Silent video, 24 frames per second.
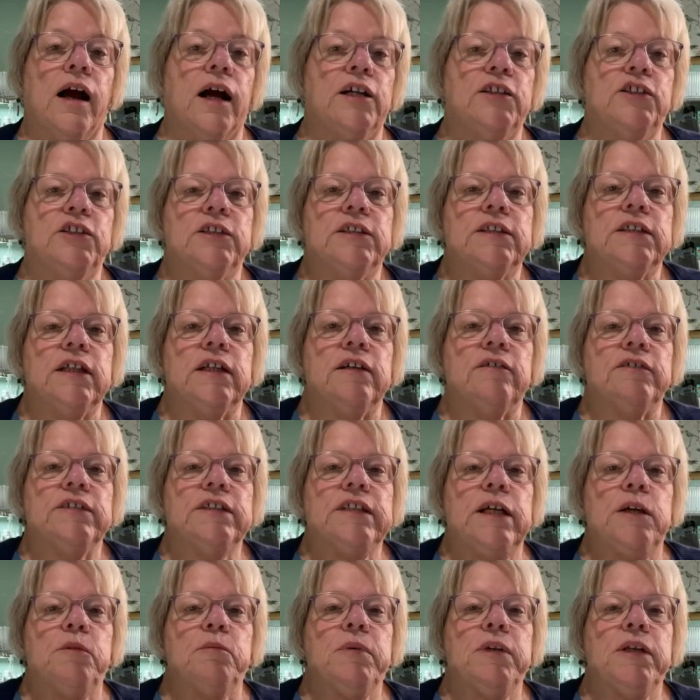I just love
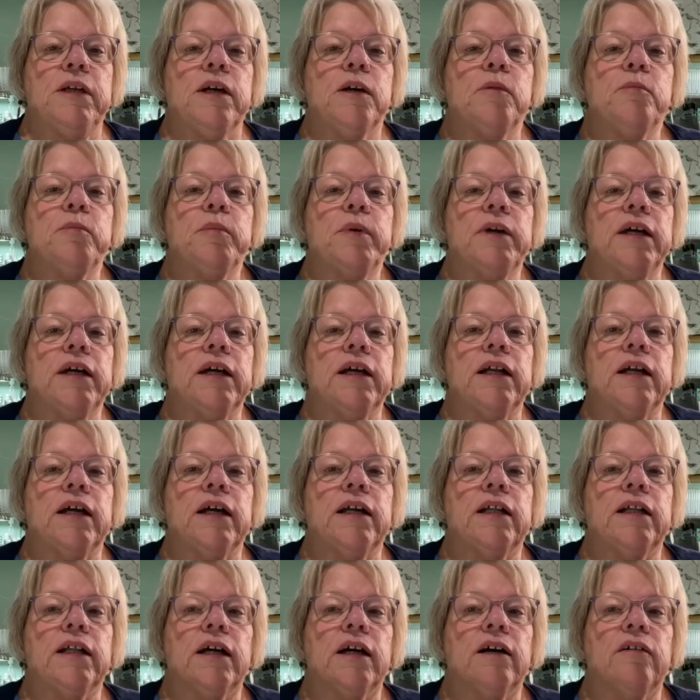Stampin' Up and
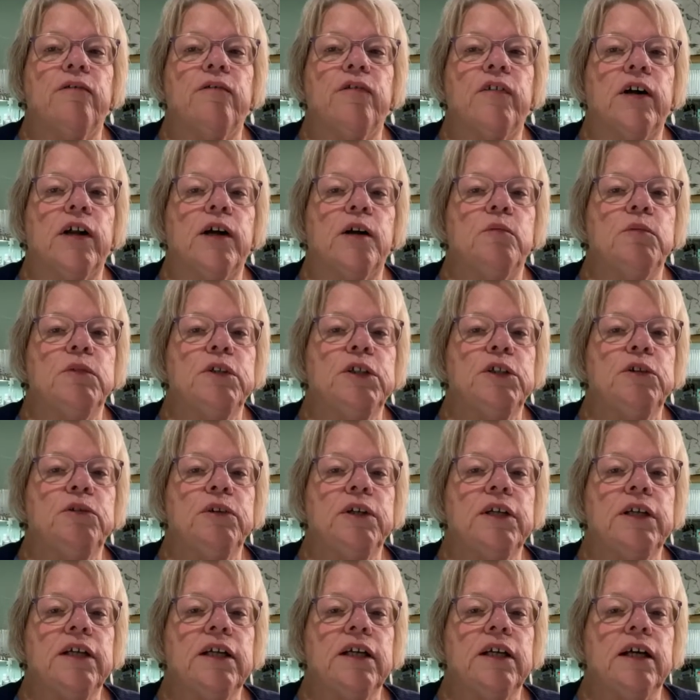I love what I'm
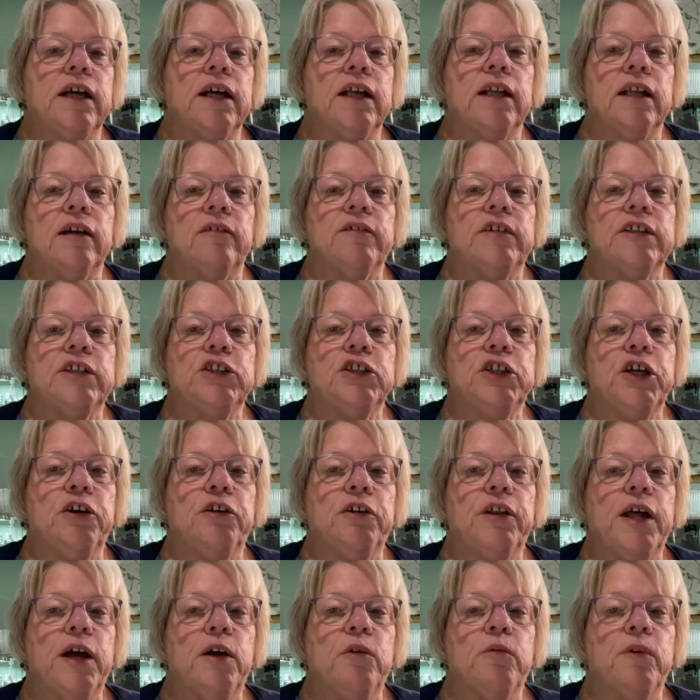doing and I'd love to
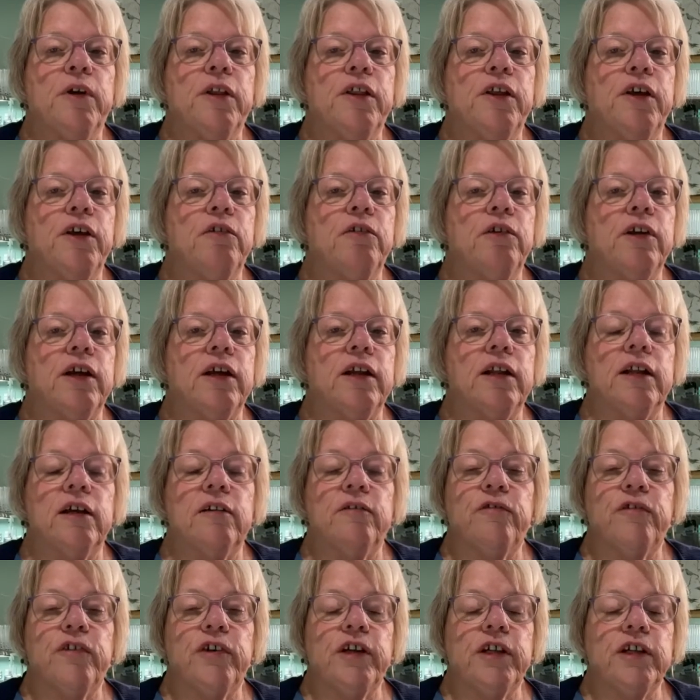share that with you and I'd
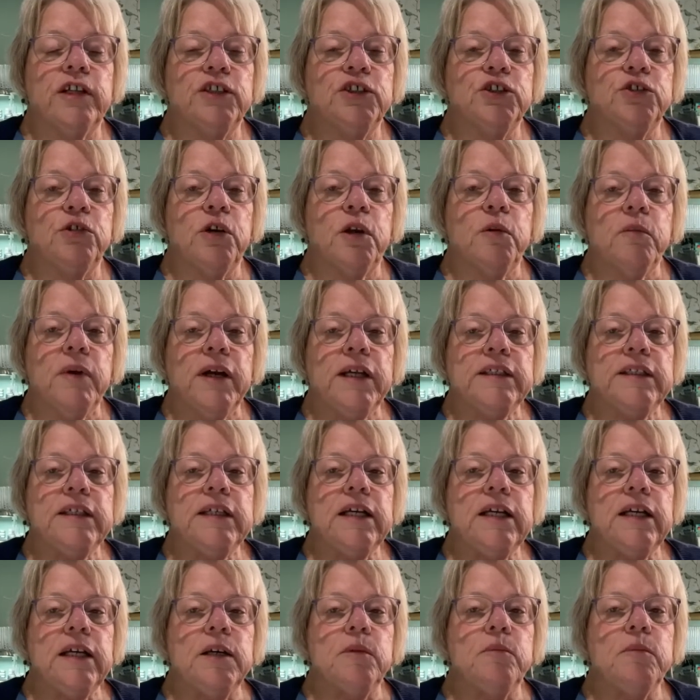love for you to join my
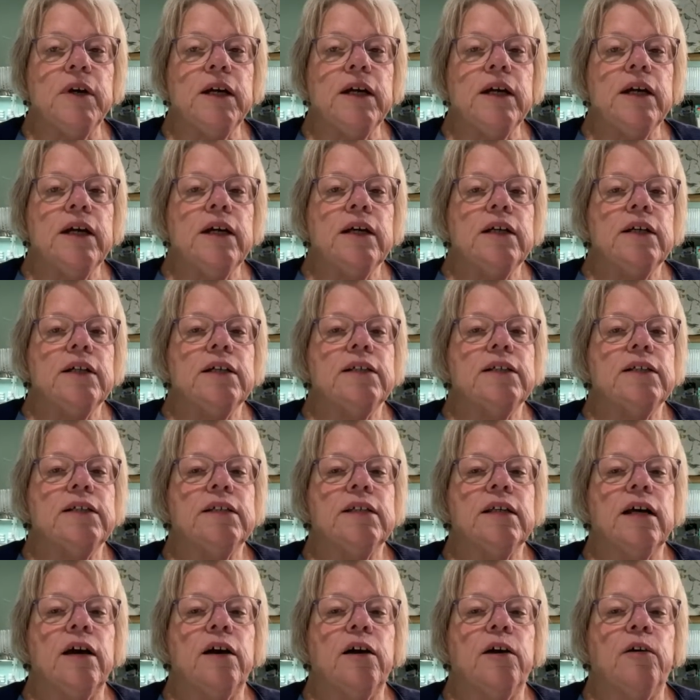team.
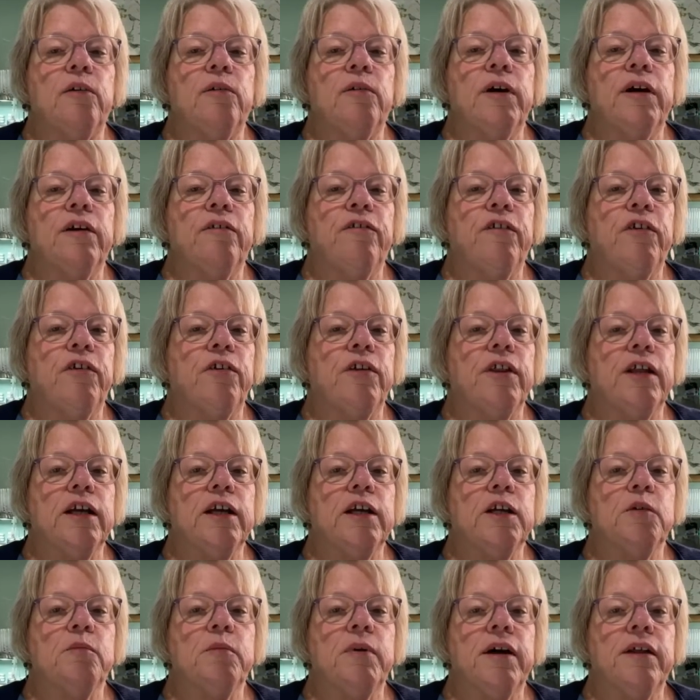So if you're
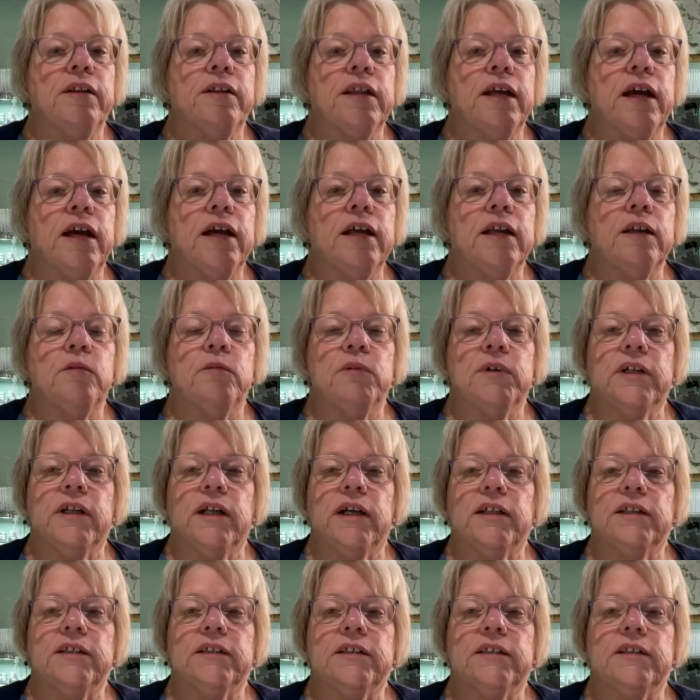thinking about that and would
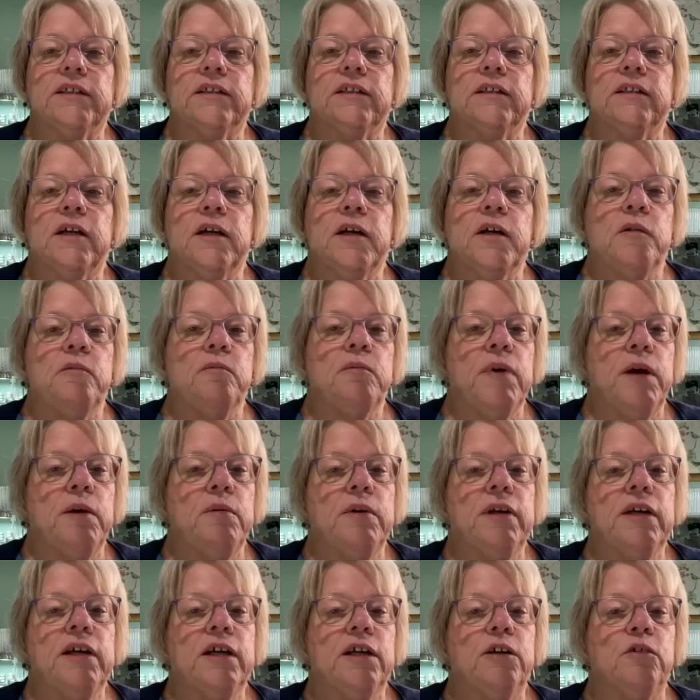like to
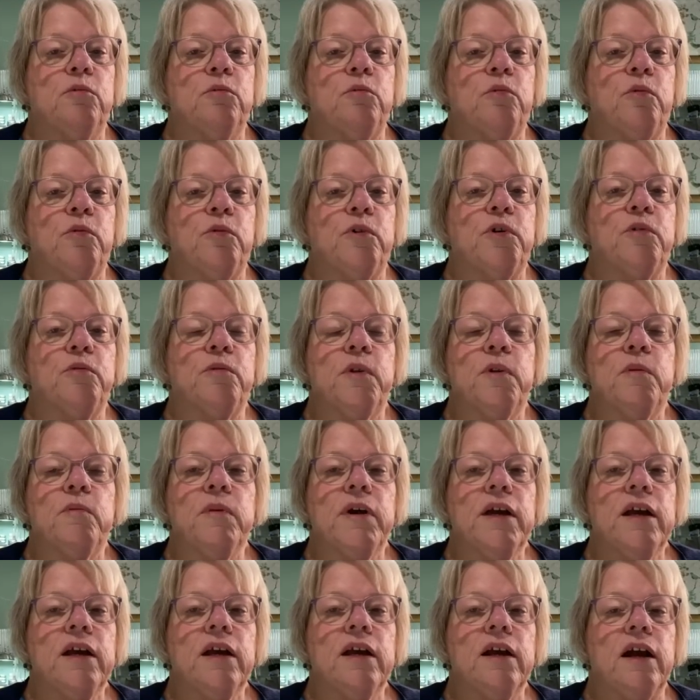maybe get on board with
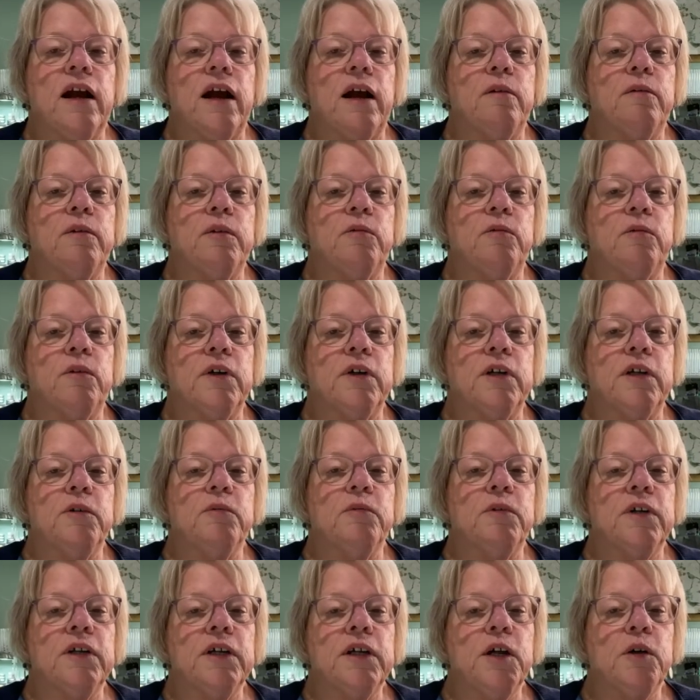me, I would really,
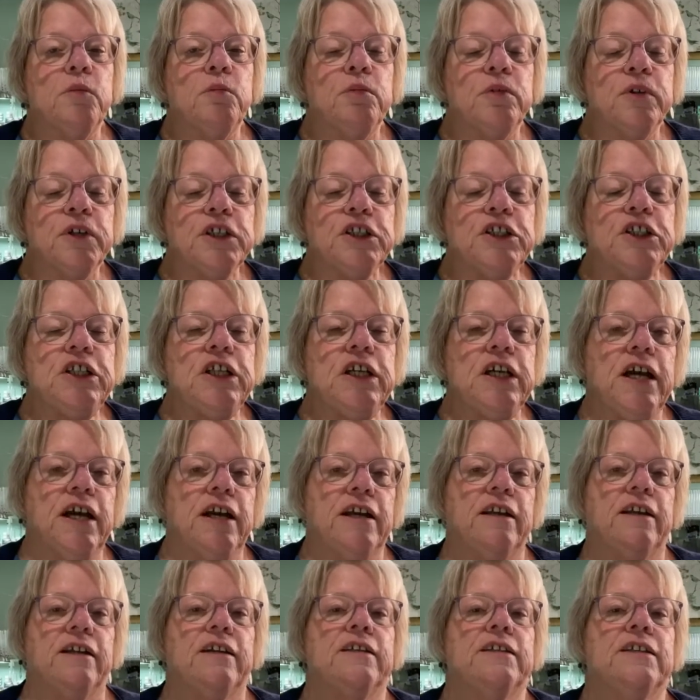really
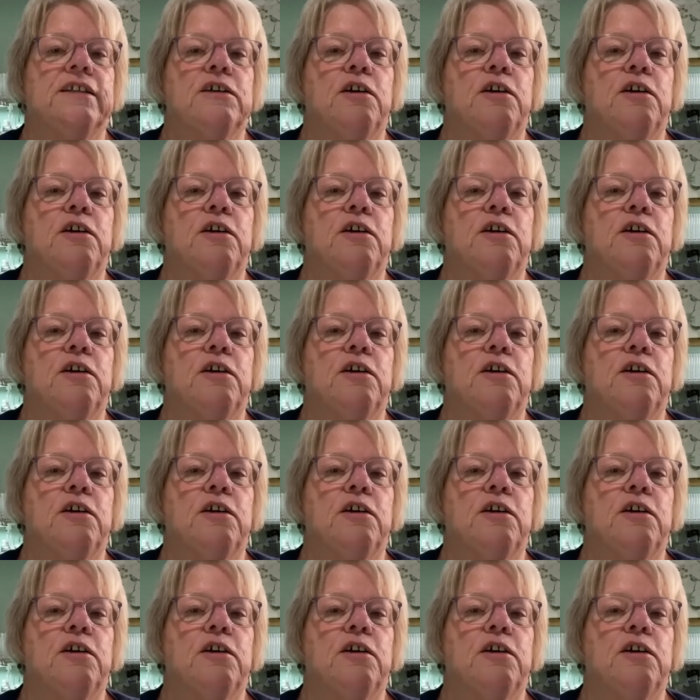appreciate it.